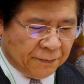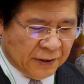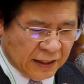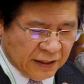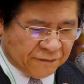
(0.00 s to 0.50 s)

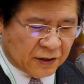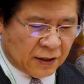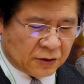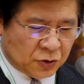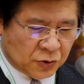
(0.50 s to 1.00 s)
I
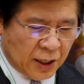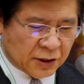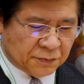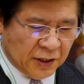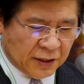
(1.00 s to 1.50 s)
believe that
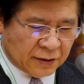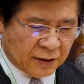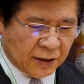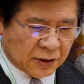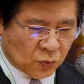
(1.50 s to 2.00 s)
today's
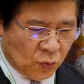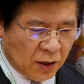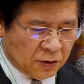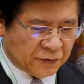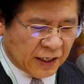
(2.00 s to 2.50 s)
meeting is
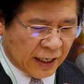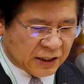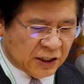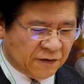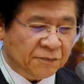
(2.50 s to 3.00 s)
one of the
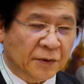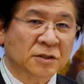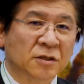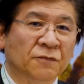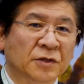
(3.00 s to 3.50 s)

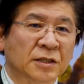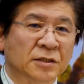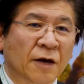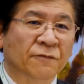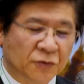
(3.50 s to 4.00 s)
achievements of
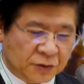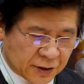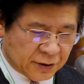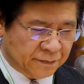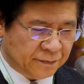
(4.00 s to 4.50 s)
these
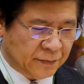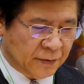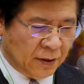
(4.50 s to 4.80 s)
efforts.